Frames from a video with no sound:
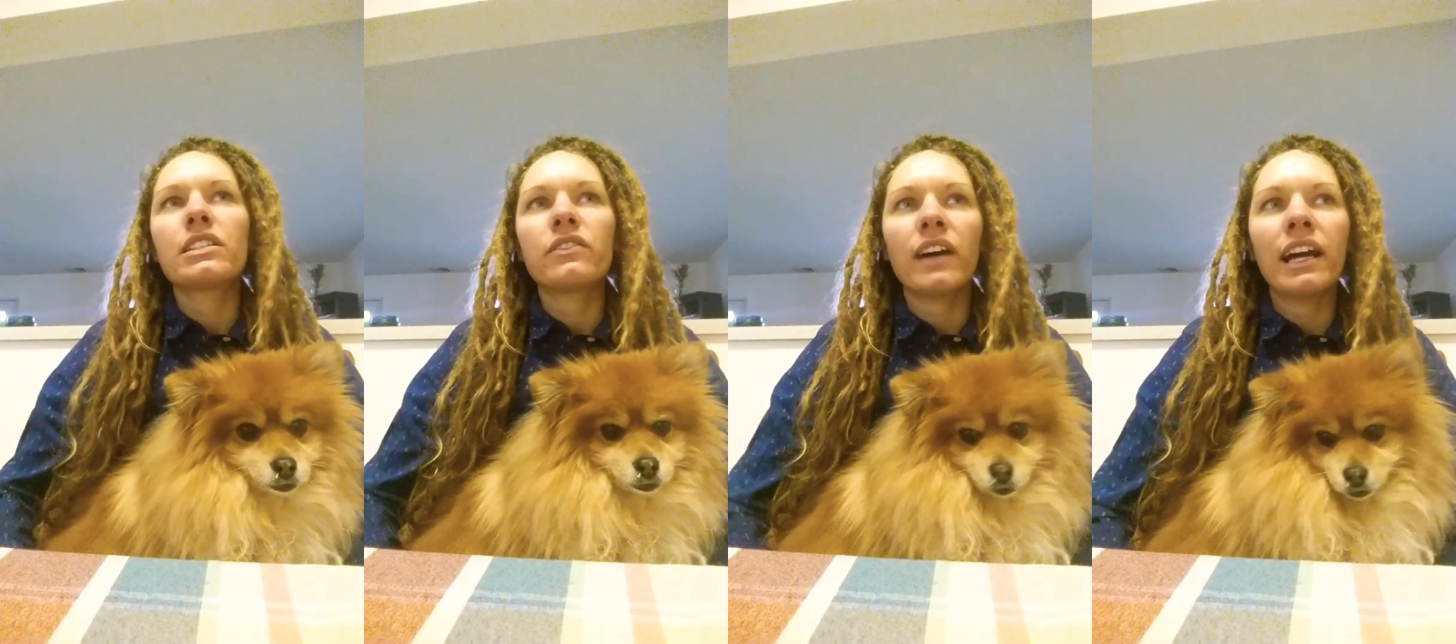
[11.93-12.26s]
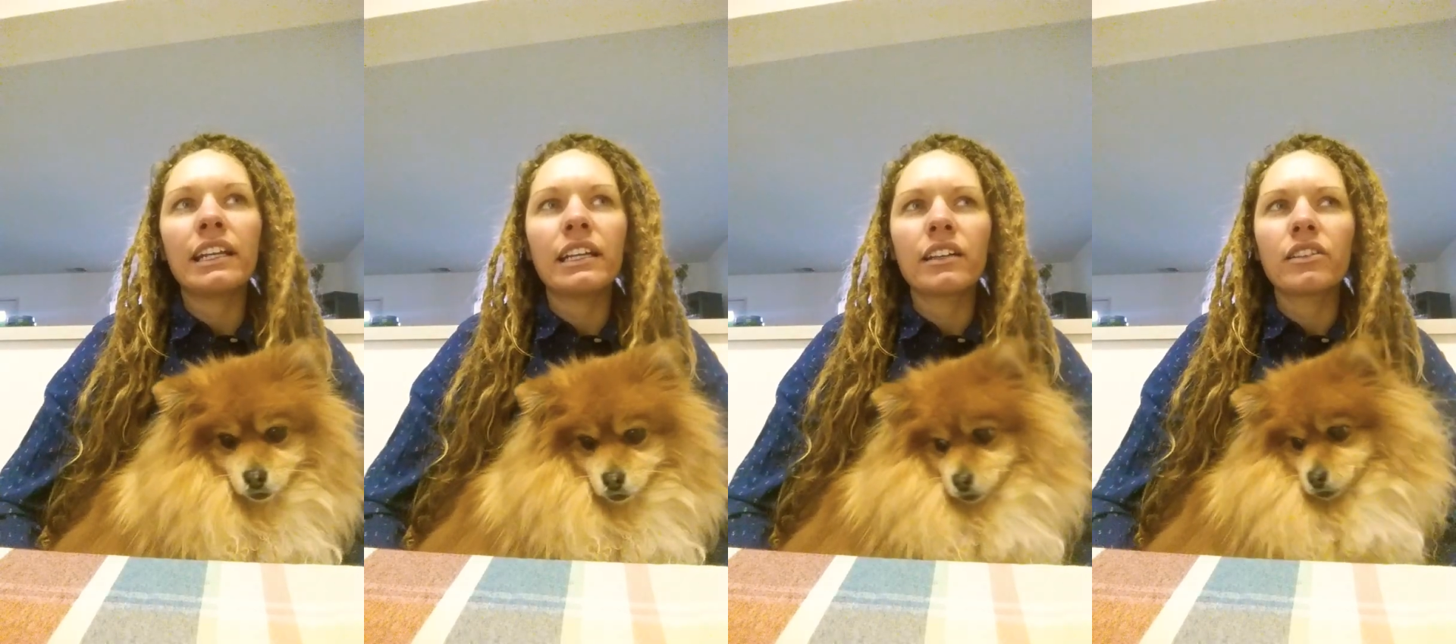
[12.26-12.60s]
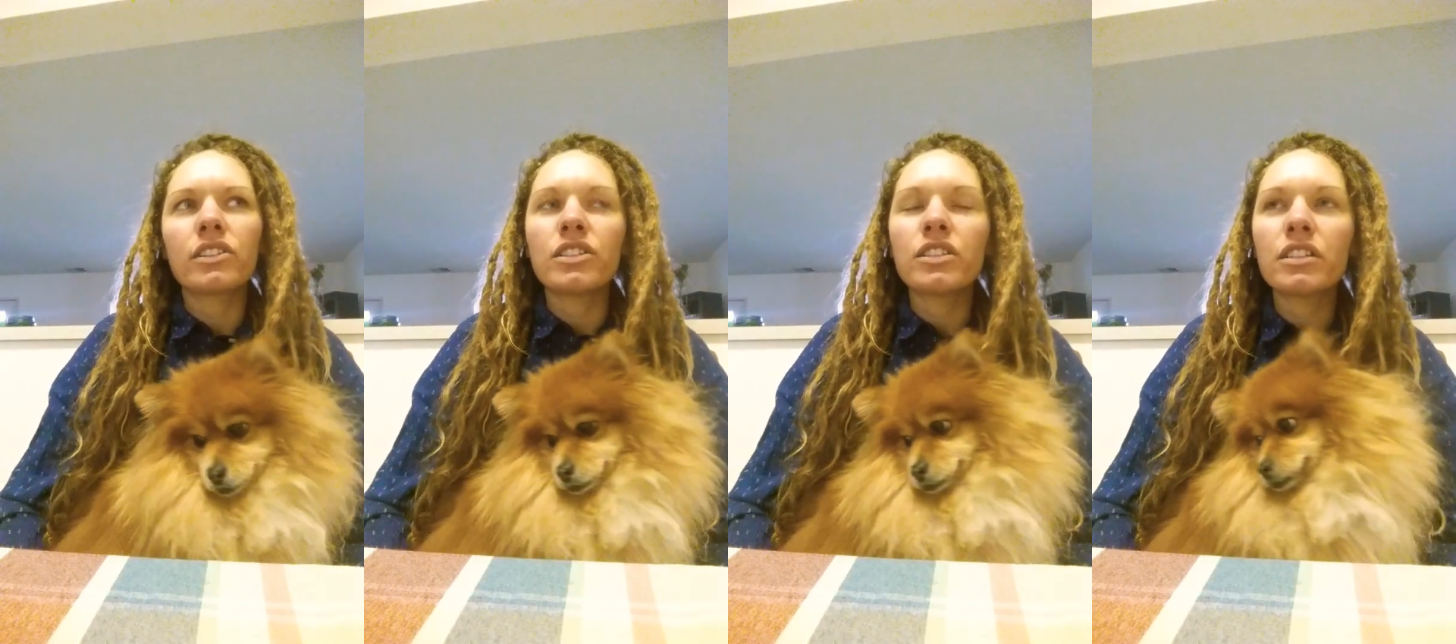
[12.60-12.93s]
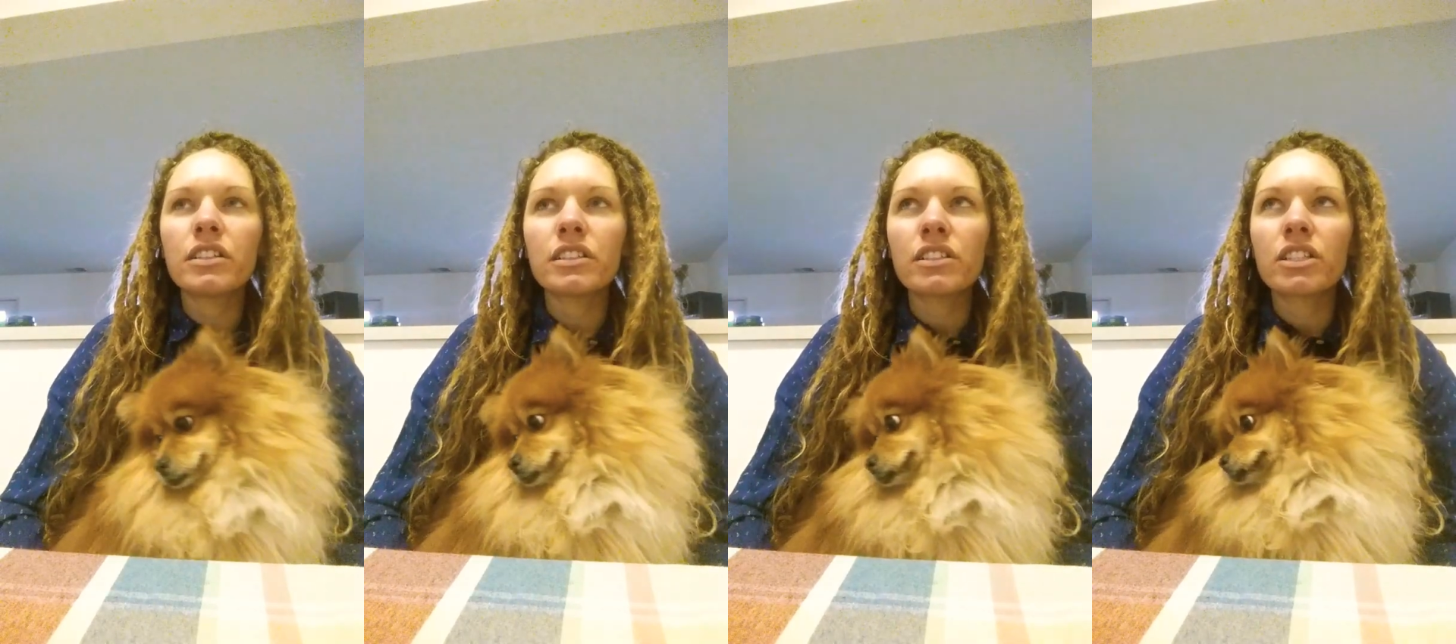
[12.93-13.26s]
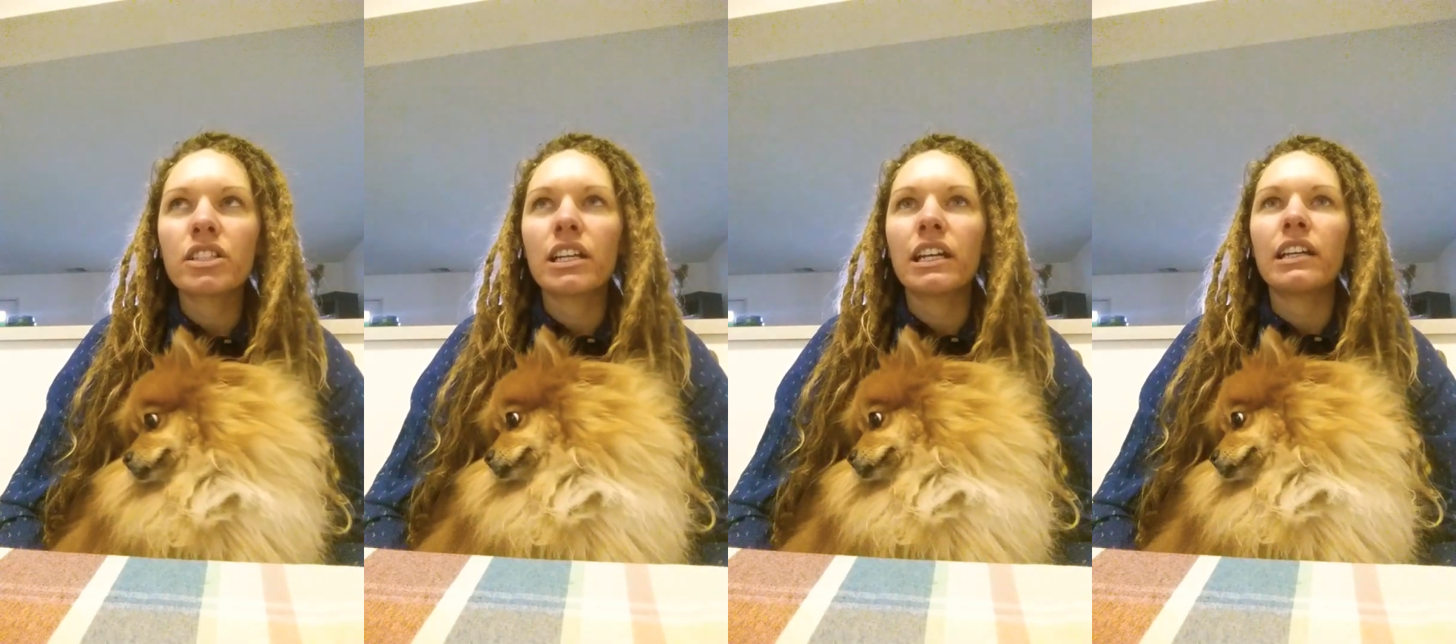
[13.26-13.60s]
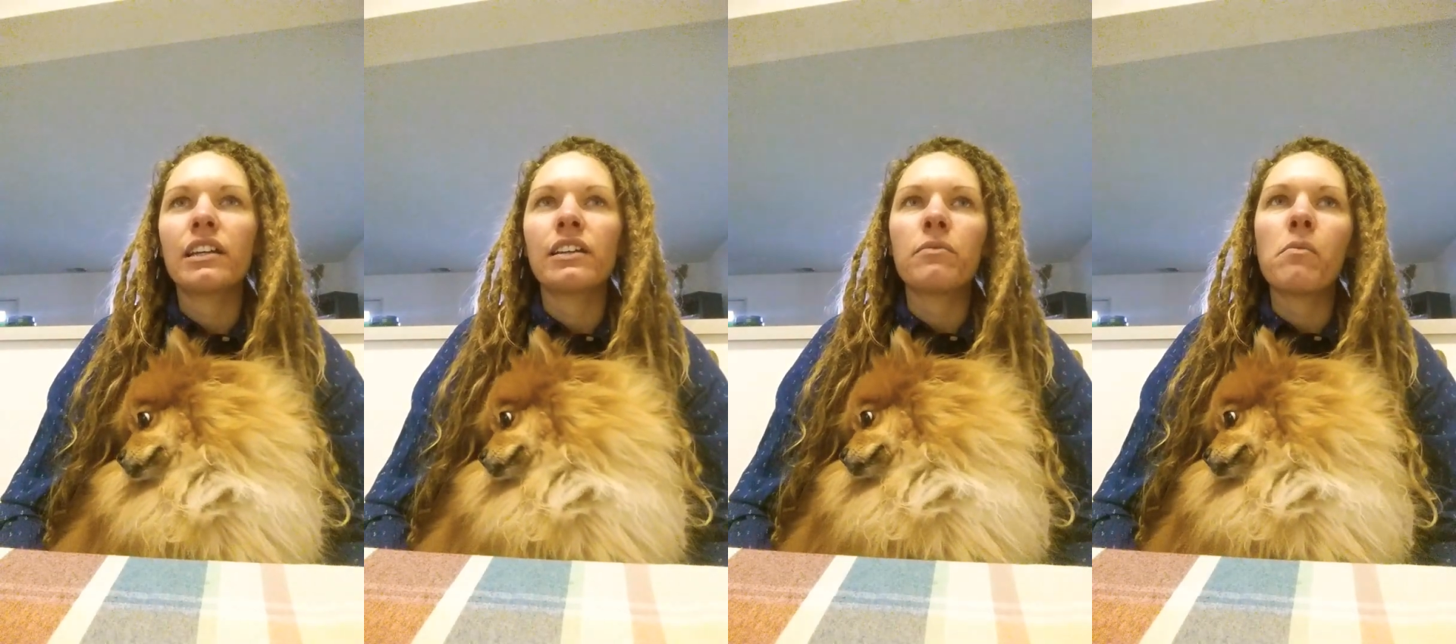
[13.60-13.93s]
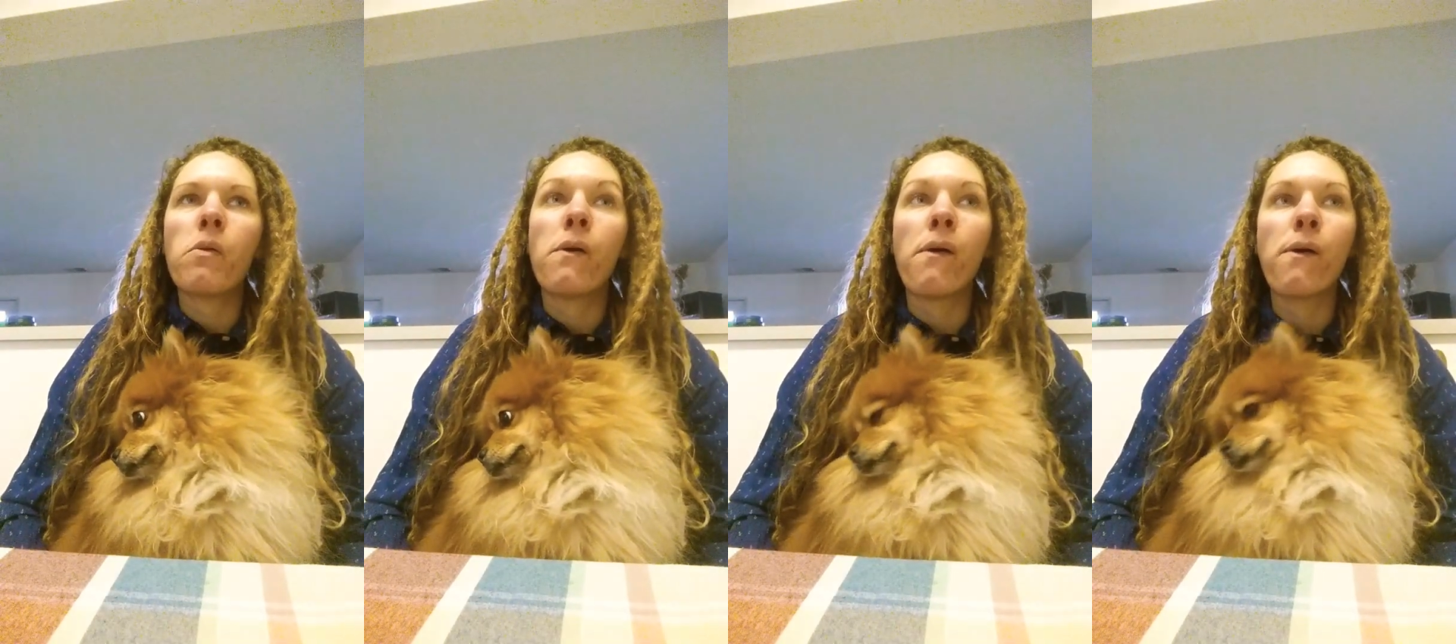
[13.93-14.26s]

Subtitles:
dividing the church and